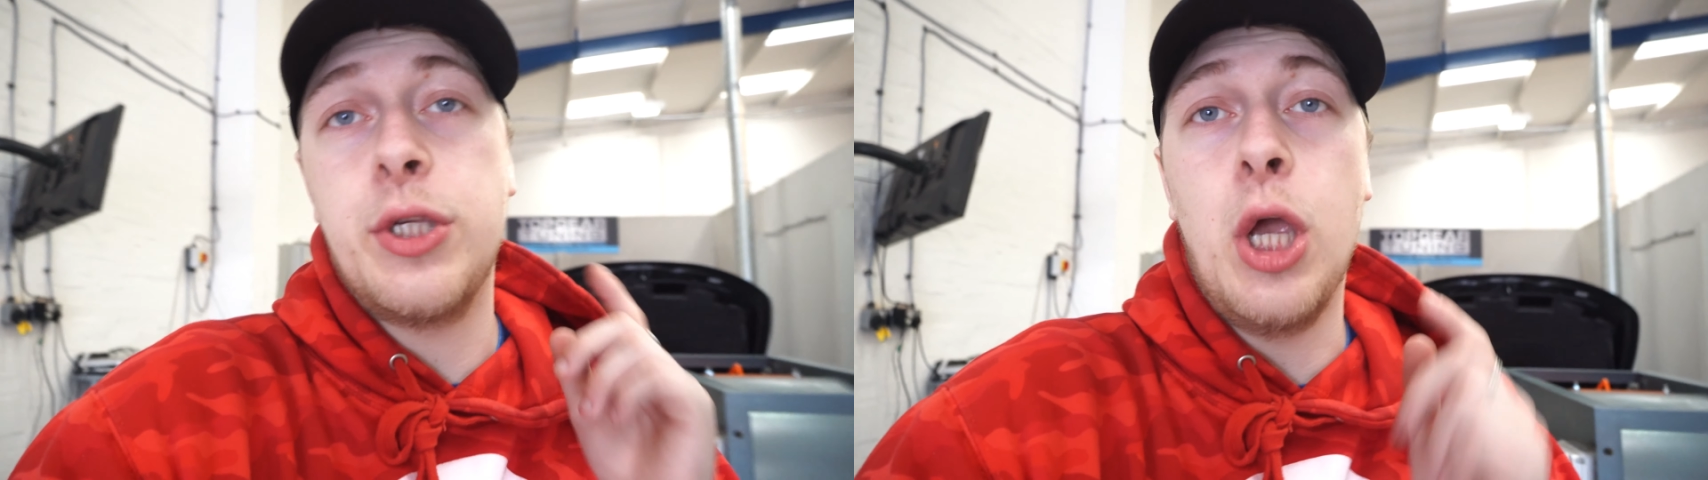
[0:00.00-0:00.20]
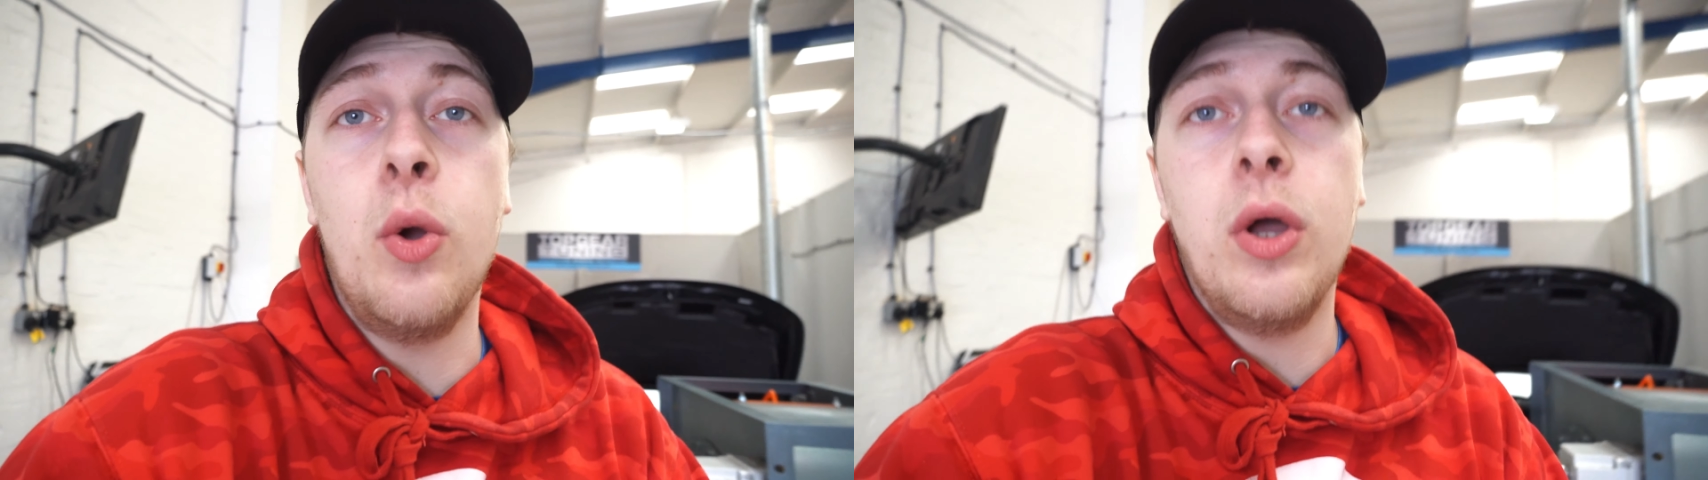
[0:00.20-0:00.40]

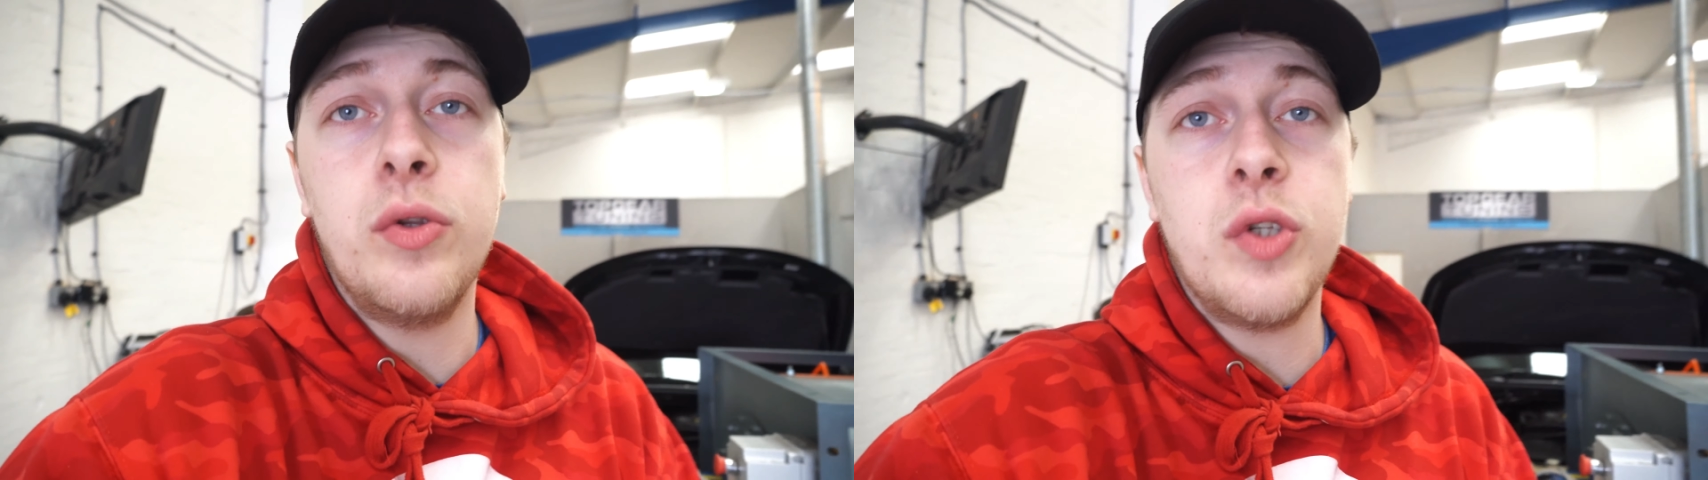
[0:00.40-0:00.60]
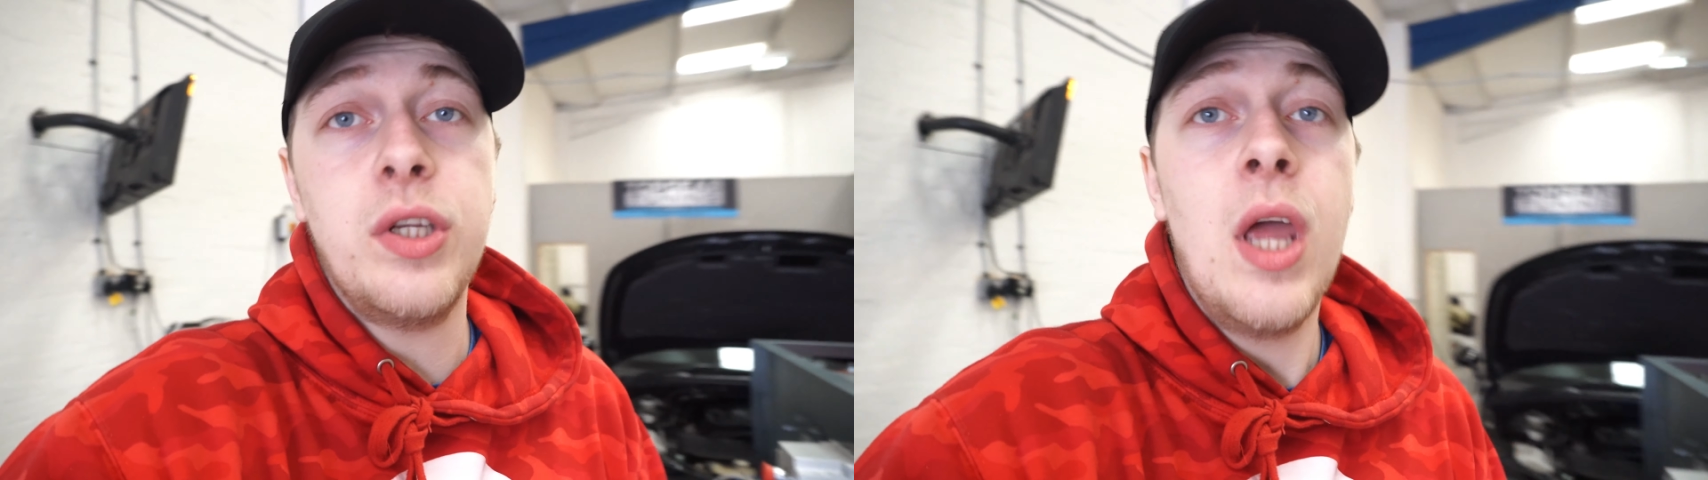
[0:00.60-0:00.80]

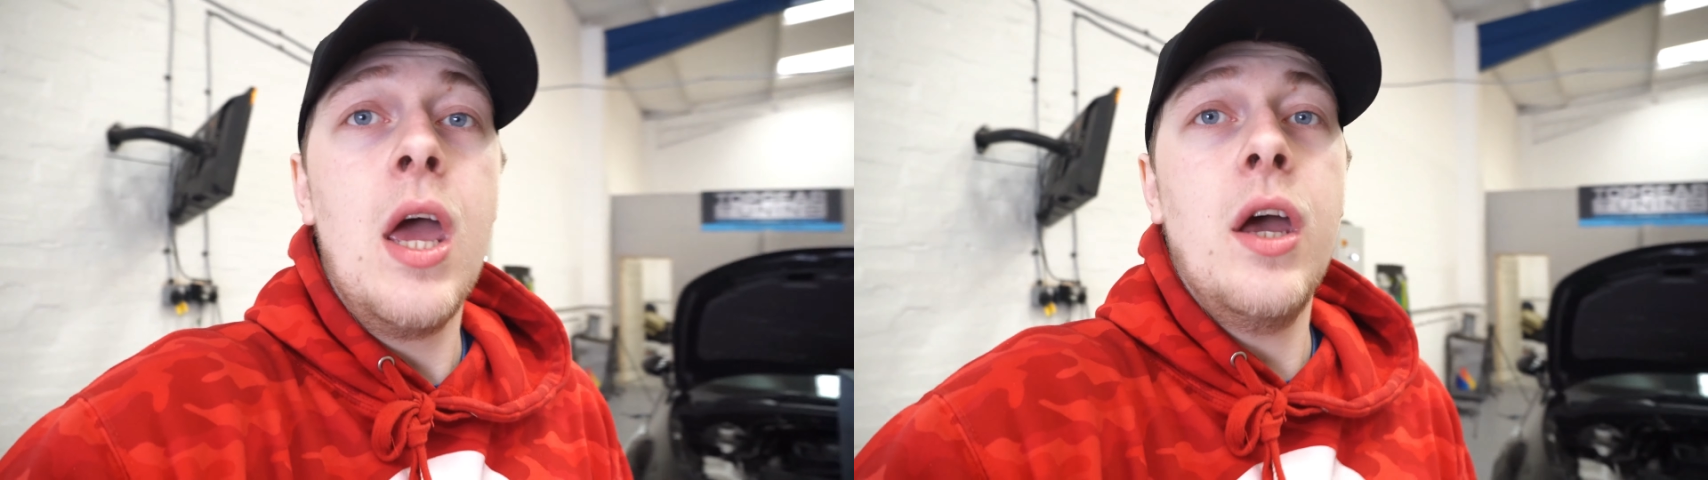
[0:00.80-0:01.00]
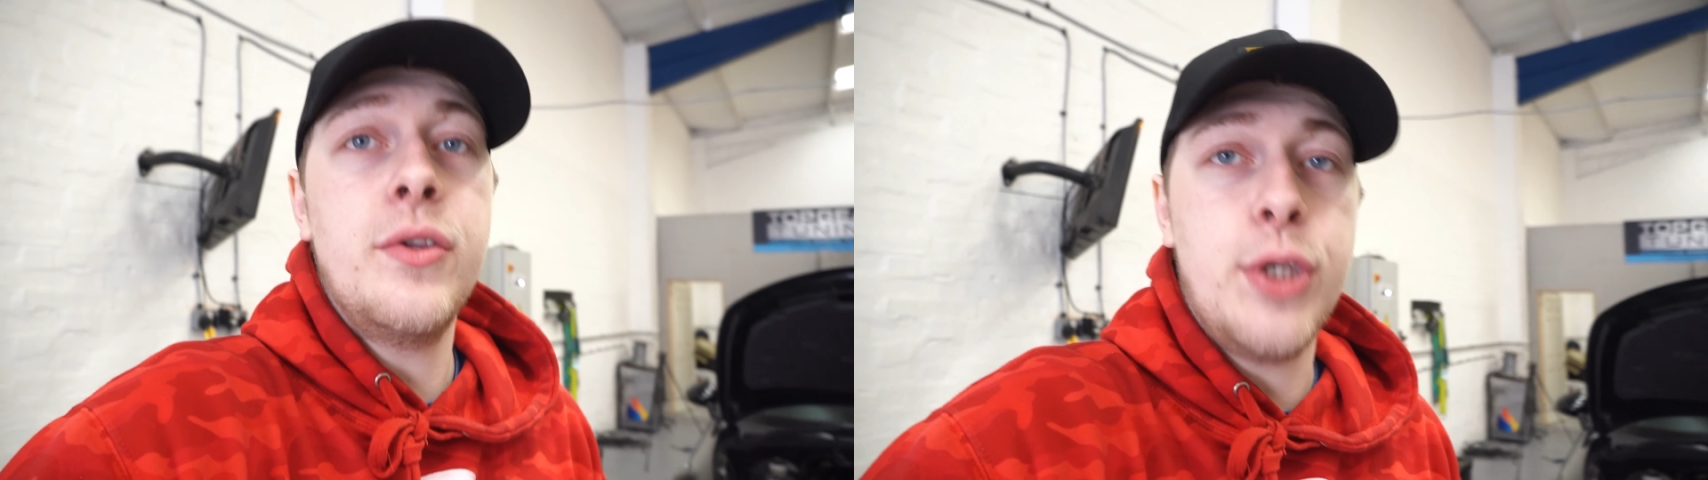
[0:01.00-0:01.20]

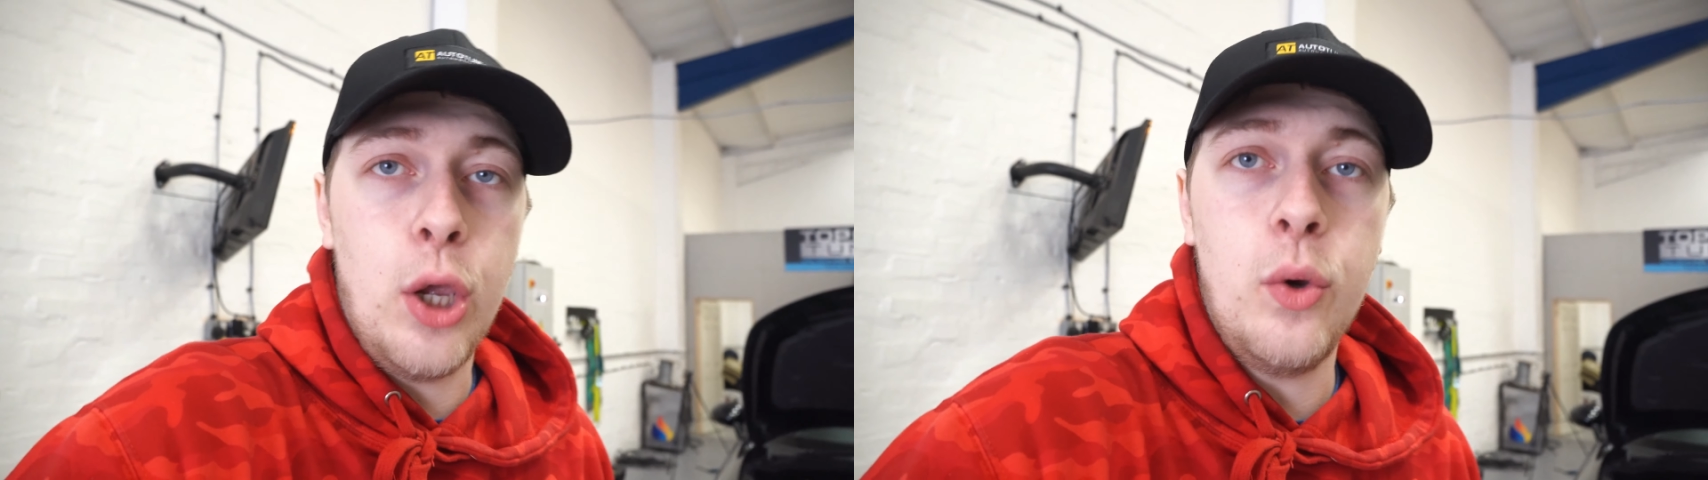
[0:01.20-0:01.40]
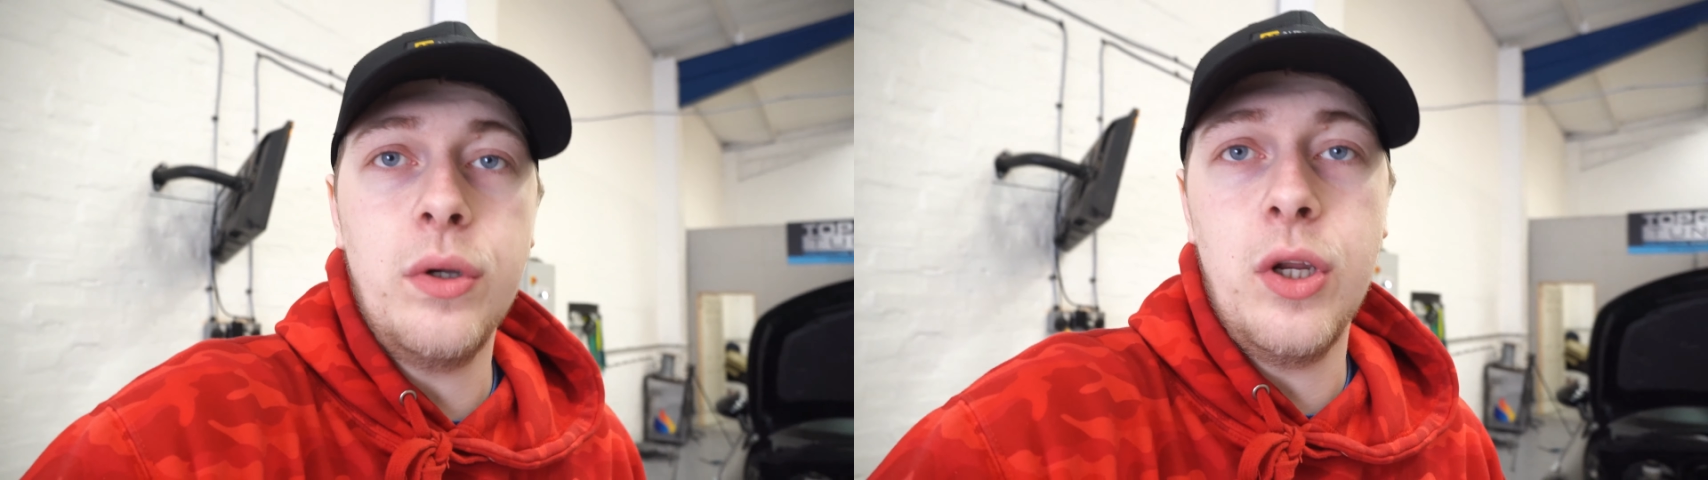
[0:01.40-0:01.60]

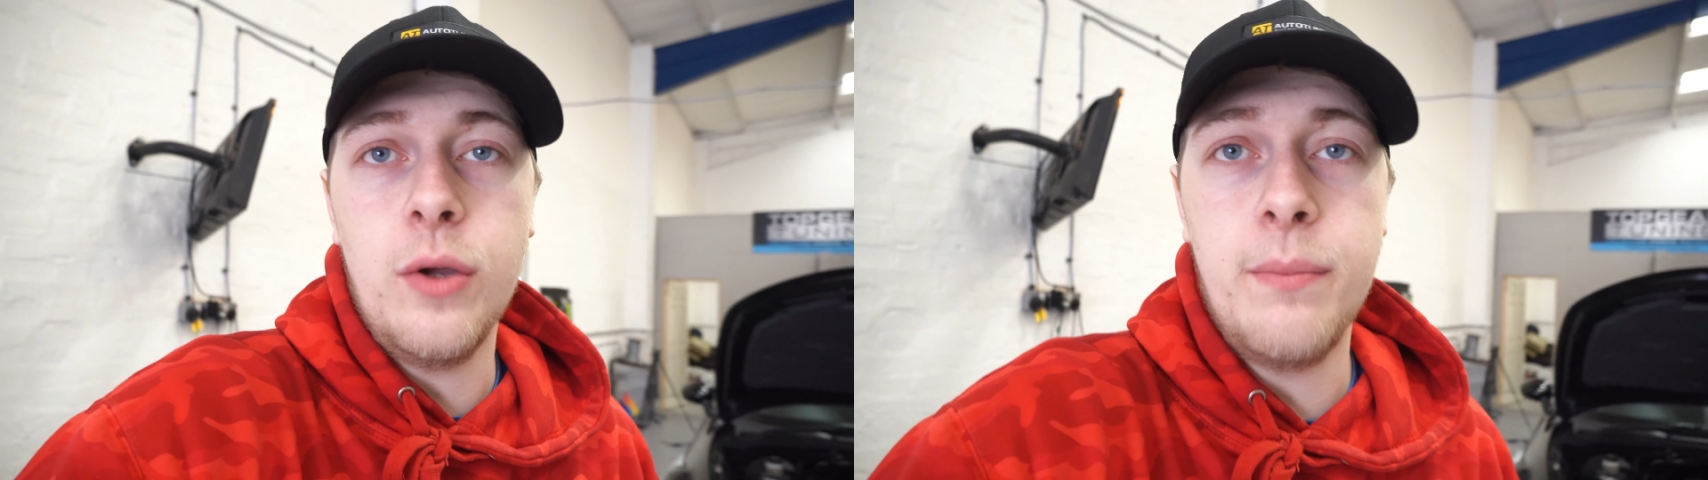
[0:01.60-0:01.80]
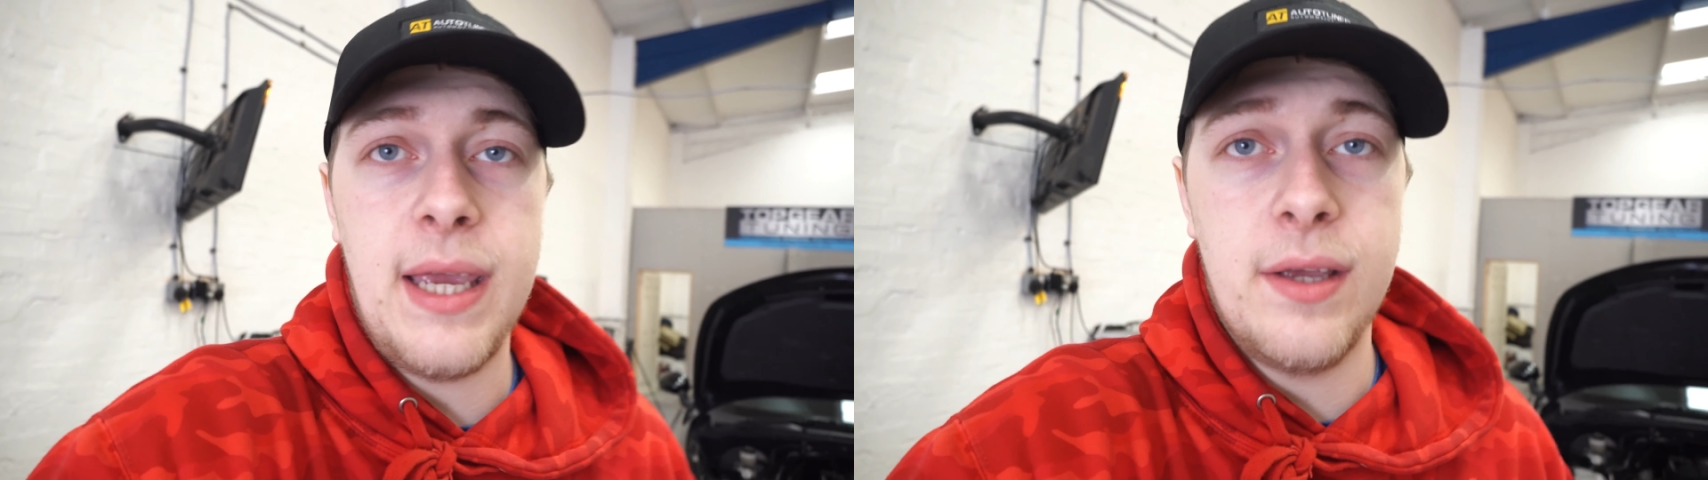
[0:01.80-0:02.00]
202
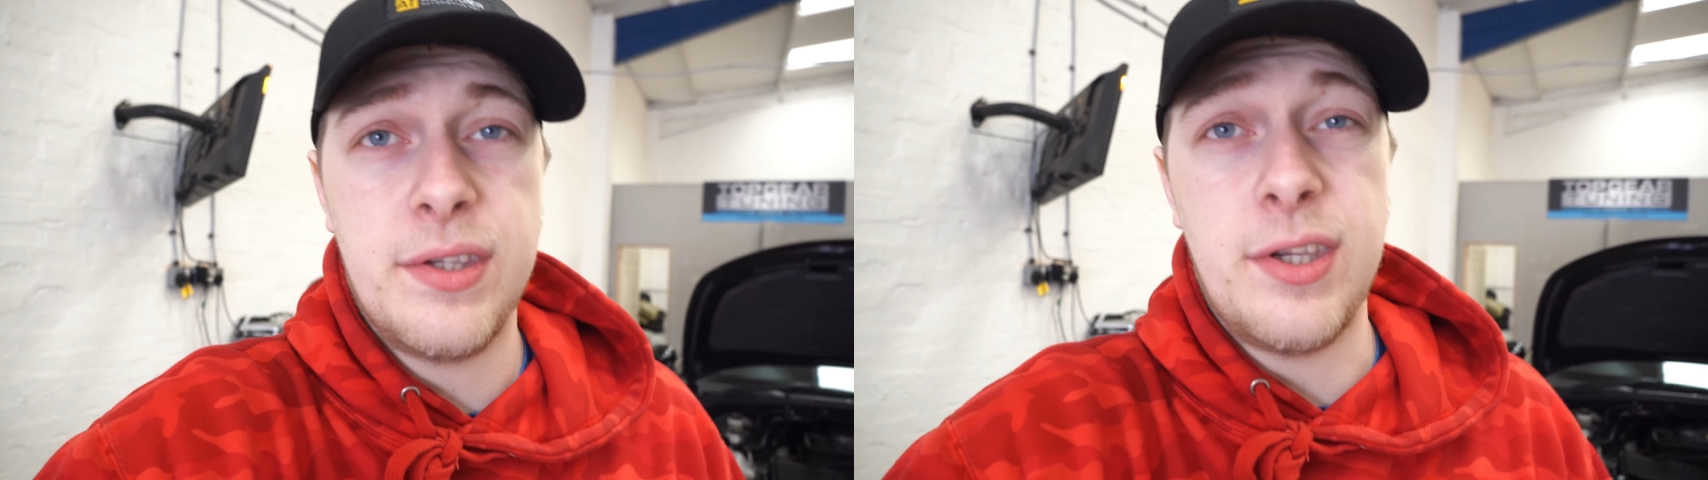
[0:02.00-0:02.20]
newton meters.